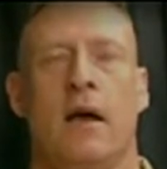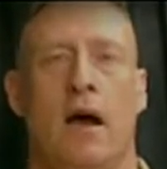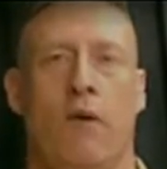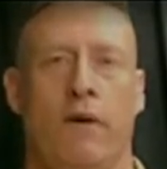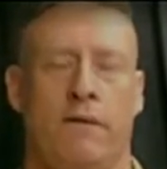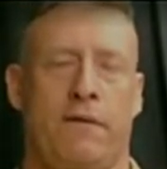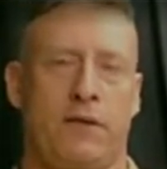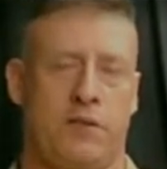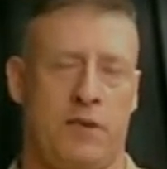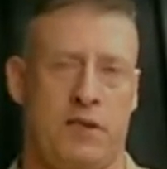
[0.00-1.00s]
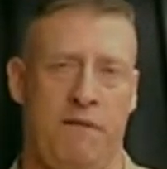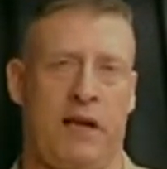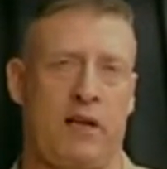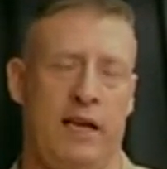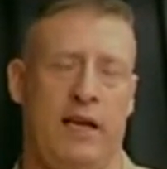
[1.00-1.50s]
We've
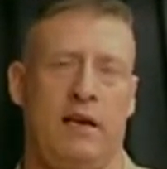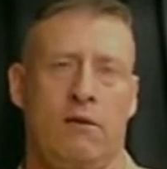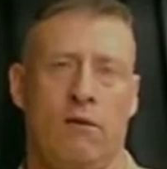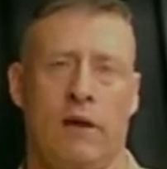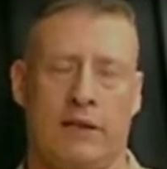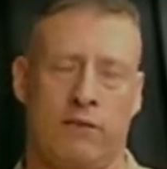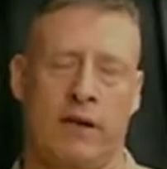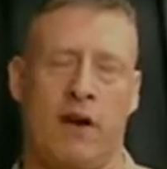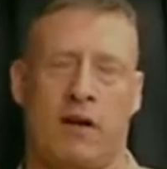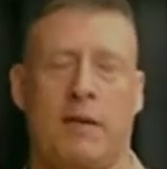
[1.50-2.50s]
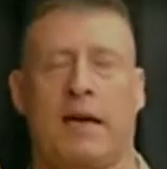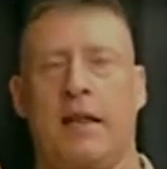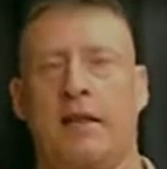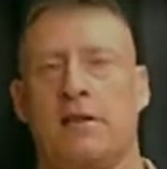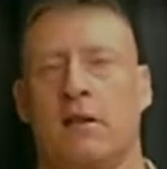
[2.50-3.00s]
specifically, and when I talked about
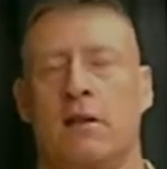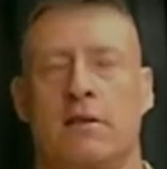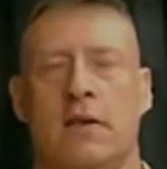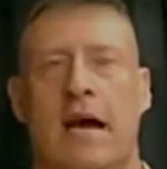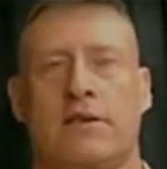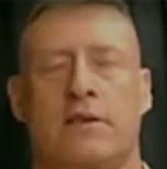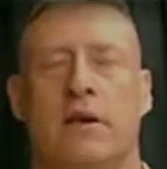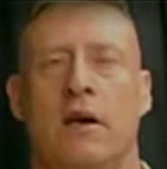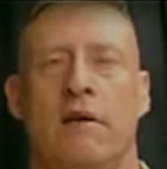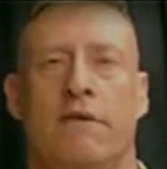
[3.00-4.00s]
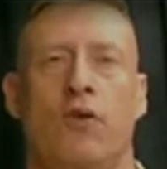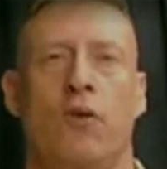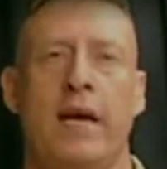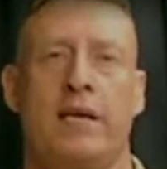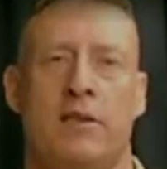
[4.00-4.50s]
kind of these last few
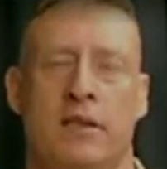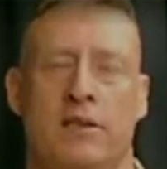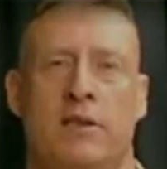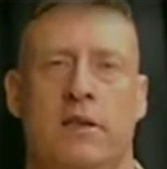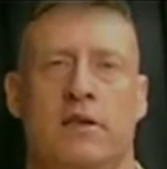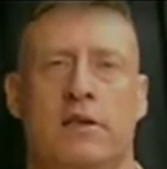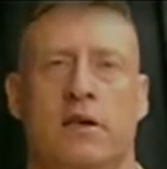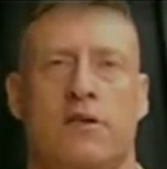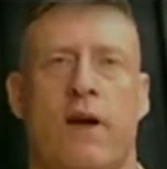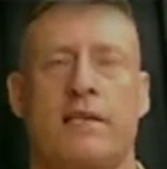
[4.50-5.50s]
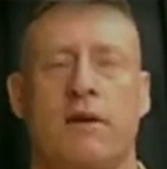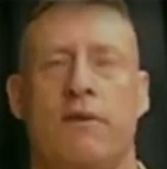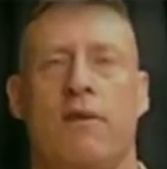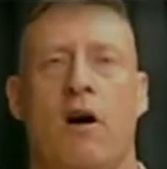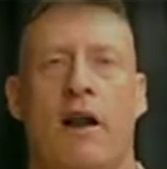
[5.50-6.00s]
weeks and these strikes that
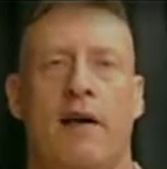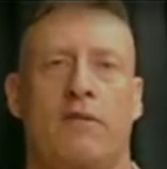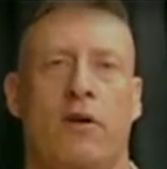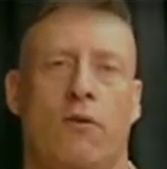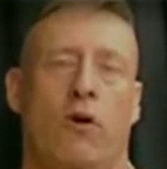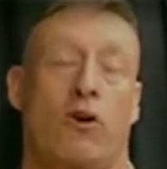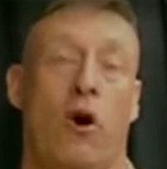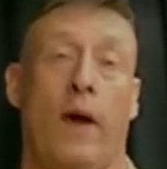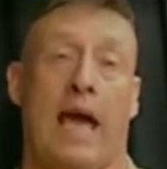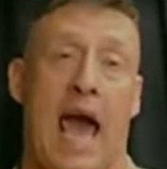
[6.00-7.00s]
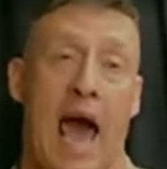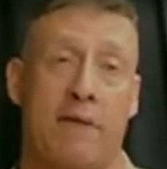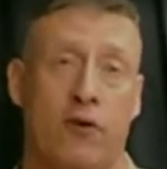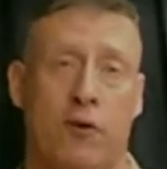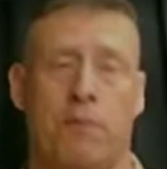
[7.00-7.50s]
we've gone after, we're going
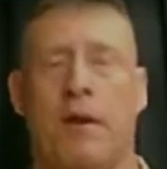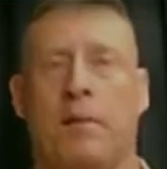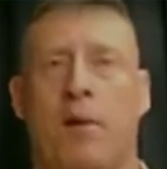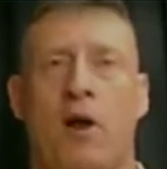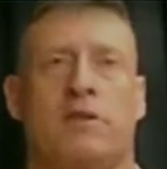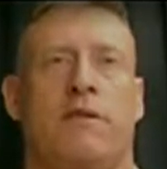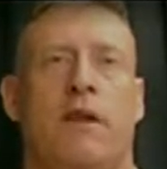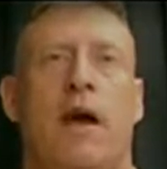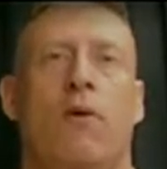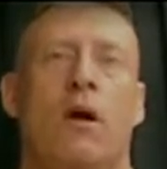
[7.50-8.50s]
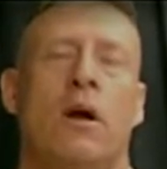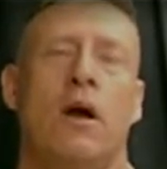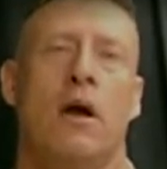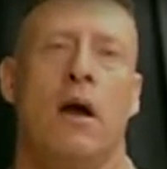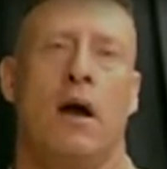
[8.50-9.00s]
after big parts of the network,
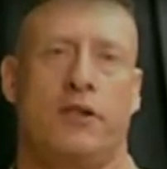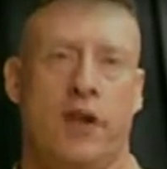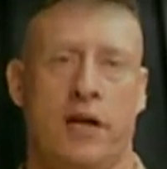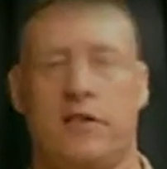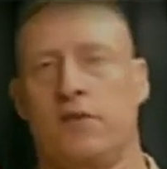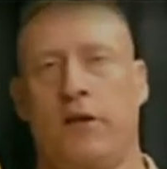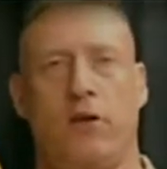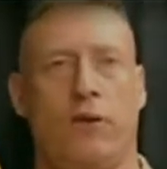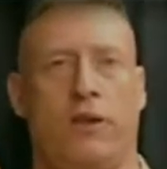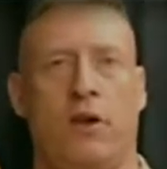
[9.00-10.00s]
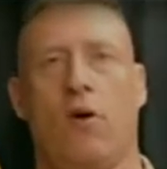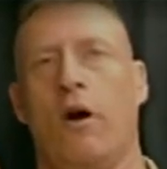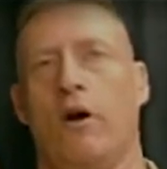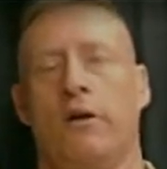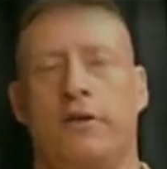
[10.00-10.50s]
just as we do with the
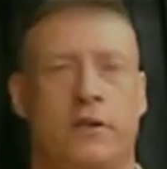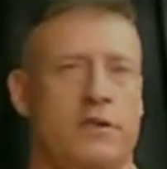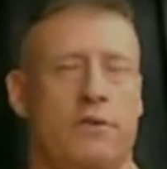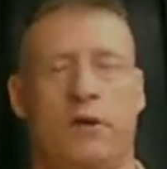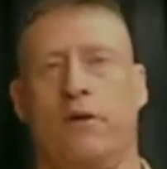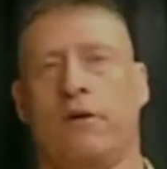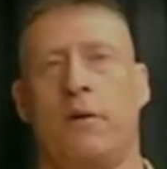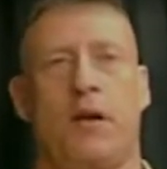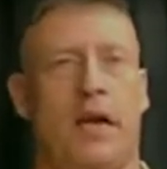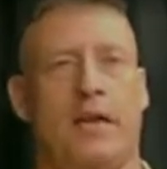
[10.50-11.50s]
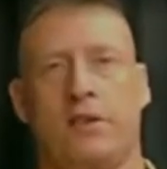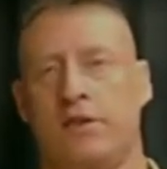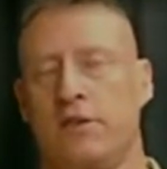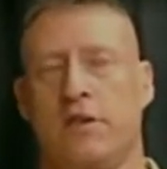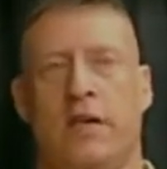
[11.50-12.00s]
oil and just as we do with
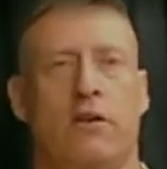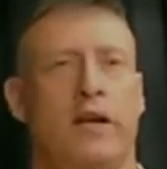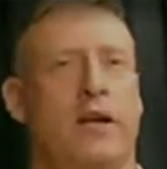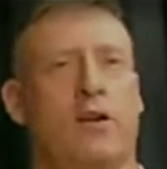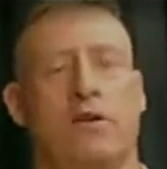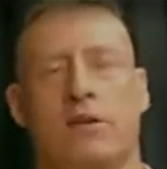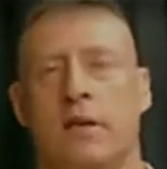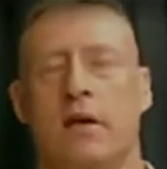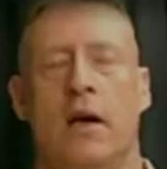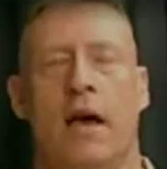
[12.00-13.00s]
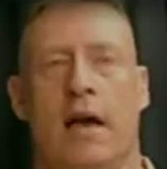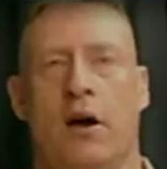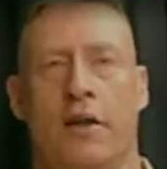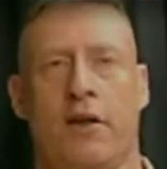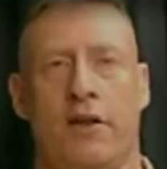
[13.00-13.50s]
communications and senior leaders and
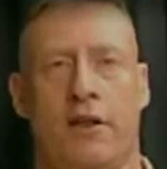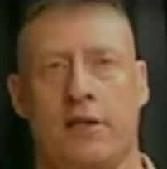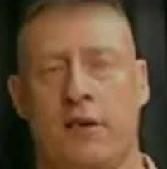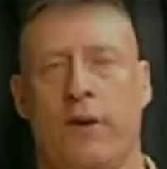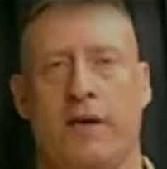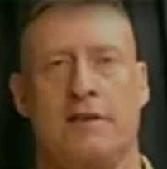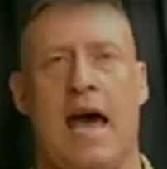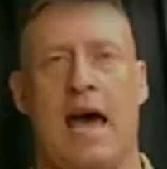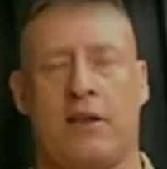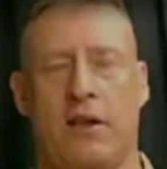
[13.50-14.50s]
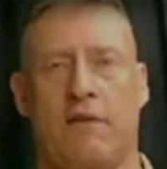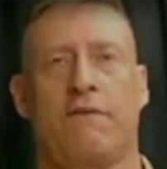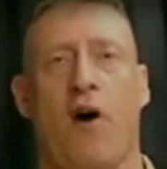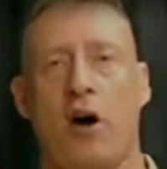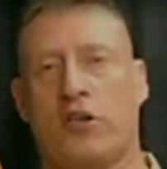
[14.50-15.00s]
all the other things that we attack the
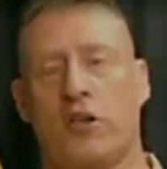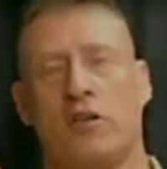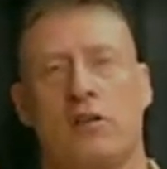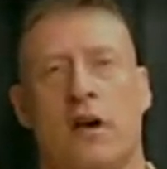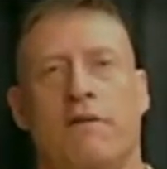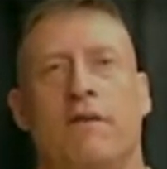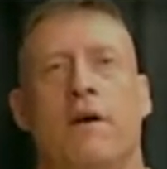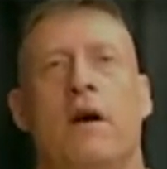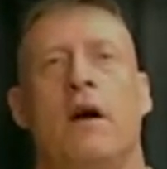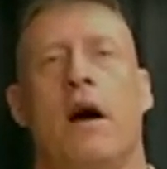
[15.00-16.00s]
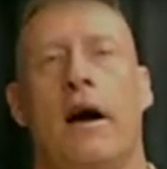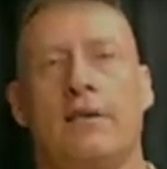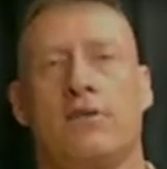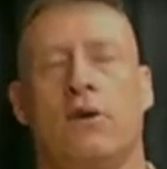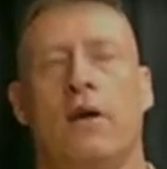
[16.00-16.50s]
functions of
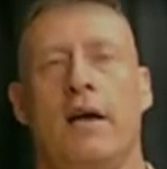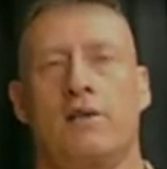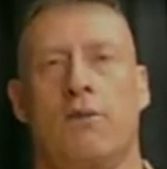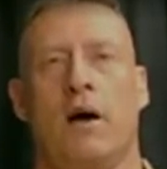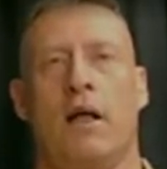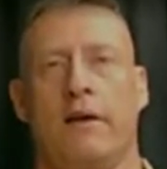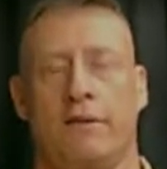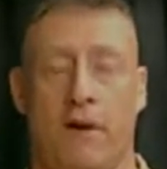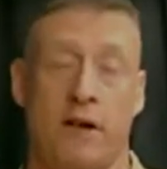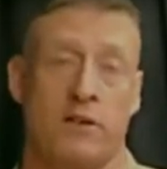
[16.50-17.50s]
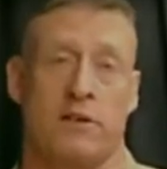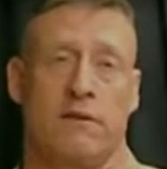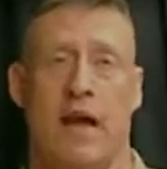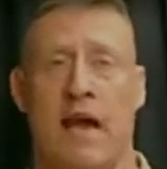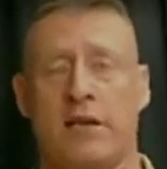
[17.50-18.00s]
ISIL, as well as functions of
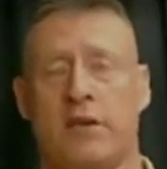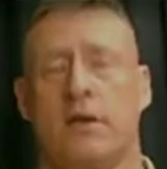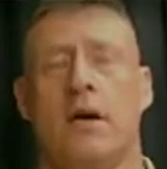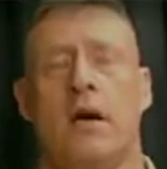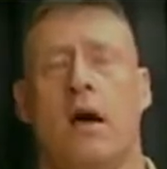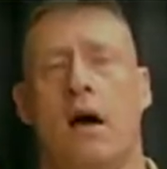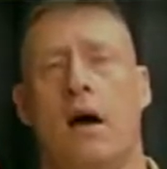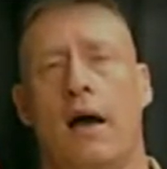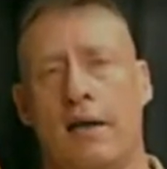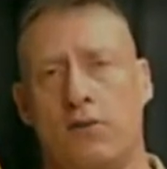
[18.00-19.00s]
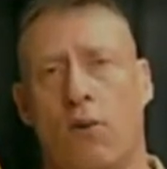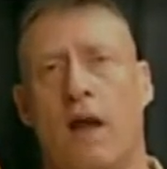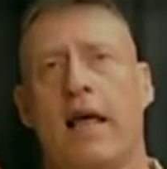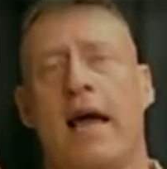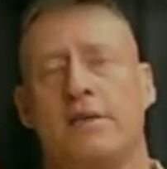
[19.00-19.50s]
Daesh, as
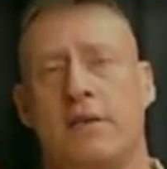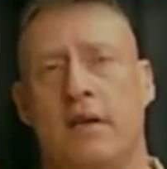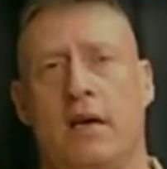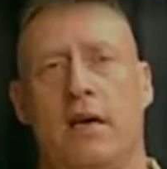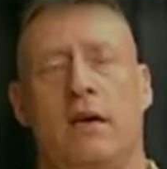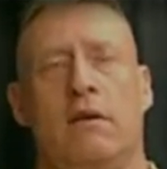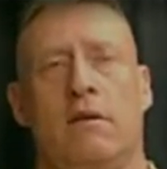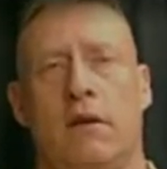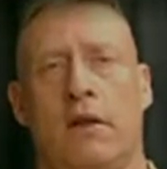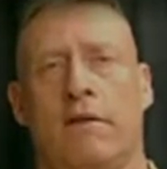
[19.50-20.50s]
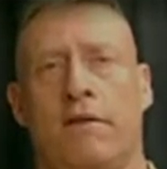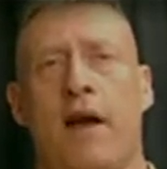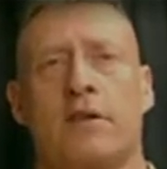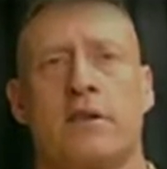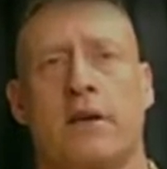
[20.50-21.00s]
well as the
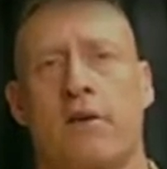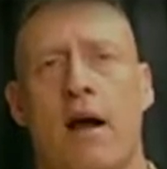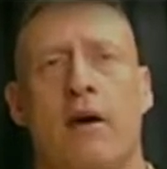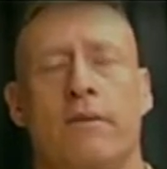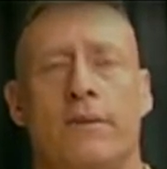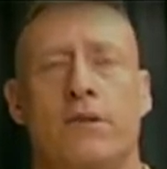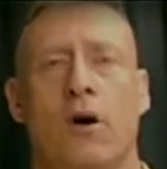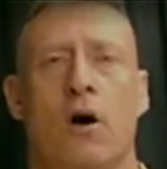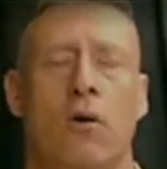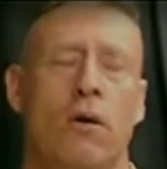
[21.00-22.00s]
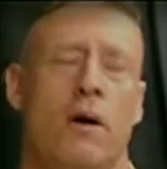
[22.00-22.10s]
fighters on the ground. So